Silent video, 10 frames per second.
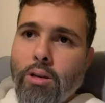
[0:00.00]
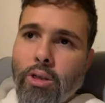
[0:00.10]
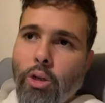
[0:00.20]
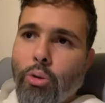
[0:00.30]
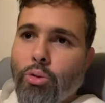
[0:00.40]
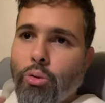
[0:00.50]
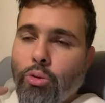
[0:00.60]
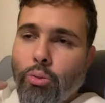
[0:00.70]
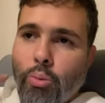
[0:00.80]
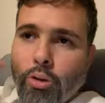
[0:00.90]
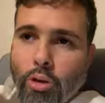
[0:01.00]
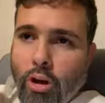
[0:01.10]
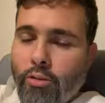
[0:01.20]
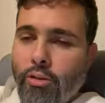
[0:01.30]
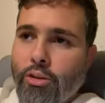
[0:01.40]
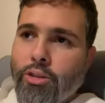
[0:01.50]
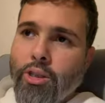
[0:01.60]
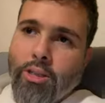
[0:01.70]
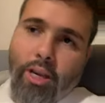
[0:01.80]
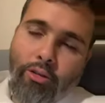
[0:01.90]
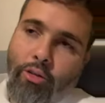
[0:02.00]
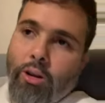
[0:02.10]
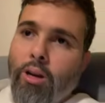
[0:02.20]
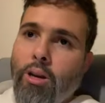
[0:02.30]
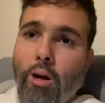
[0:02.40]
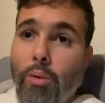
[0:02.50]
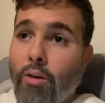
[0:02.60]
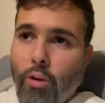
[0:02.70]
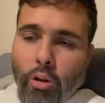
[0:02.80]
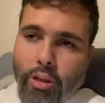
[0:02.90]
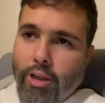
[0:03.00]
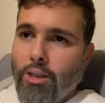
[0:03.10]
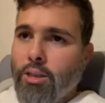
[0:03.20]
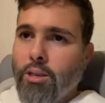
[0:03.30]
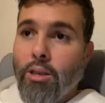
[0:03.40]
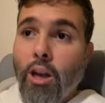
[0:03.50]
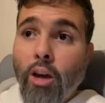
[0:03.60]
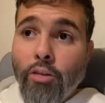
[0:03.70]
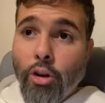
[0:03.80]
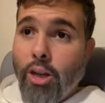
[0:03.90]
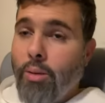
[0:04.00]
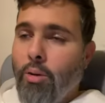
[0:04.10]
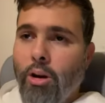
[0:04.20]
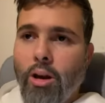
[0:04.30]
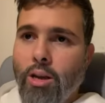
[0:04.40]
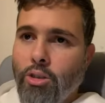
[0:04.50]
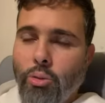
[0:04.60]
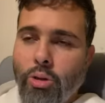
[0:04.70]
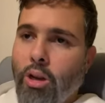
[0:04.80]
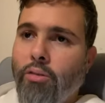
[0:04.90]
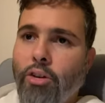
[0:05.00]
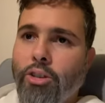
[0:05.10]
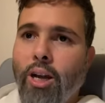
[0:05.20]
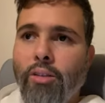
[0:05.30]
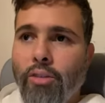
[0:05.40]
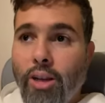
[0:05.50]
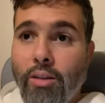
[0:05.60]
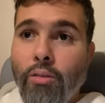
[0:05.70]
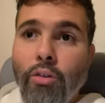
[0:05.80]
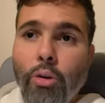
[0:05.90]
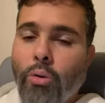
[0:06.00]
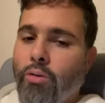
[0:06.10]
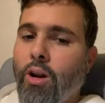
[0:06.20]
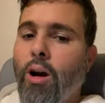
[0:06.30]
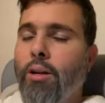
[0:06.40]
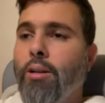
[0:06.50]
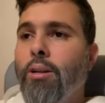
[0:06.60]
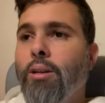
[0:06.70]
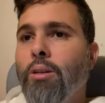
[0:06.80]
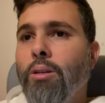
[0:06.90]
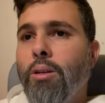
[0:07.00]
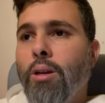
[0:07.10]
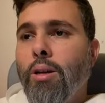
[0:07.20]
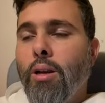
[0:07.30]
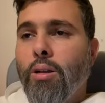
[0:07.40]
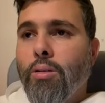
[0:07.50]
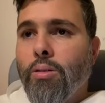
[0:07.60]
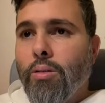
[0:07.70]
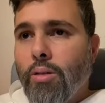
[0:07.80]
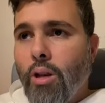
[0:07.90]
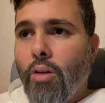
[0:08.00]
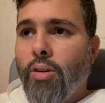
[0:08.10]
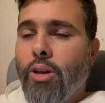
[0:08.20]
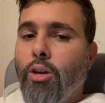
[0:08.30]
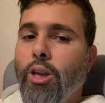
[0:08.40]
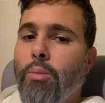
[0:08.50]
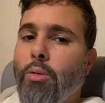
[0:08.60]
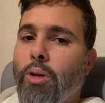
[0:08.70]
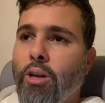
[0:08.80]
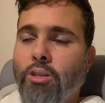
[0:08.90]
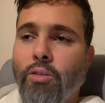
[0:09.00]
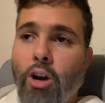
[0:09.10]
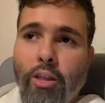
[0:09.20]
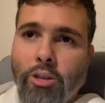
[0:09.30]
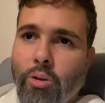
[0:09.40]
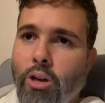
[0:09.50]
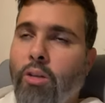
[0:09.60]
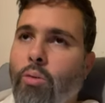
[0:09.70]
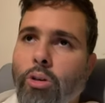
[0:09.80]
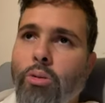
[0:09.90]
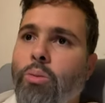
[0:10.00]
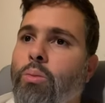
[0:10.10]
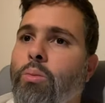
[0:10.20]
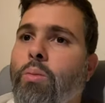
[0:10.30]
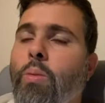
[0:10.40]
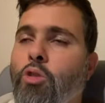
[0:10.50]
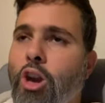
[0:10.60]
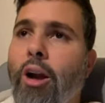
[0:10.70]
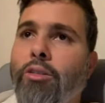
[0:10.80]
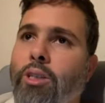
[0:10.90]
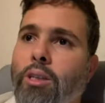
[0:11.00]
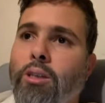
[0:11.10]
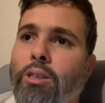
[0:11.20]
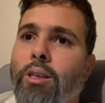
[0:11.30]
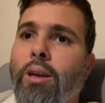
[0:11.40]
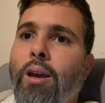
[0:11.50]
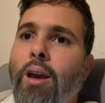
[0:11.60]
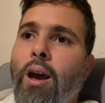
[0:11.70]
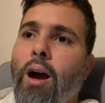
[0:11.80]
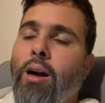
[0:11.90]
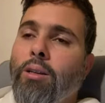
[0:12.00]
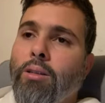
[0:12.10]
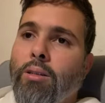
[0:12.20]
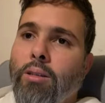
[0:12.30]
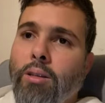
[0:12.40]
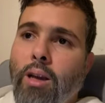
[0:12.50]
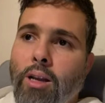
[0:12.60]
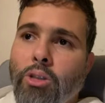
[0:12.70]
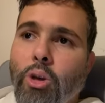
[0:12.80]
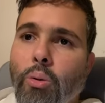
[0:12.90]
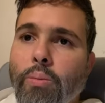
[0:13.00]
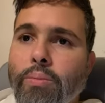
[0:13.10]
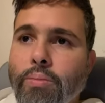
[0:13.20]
you know, to put God first, etc., and above all things, and to love your neighbor as you would love yourself in view of God. Loving your neighbor because of God, that's what love would do. Charity does. And so,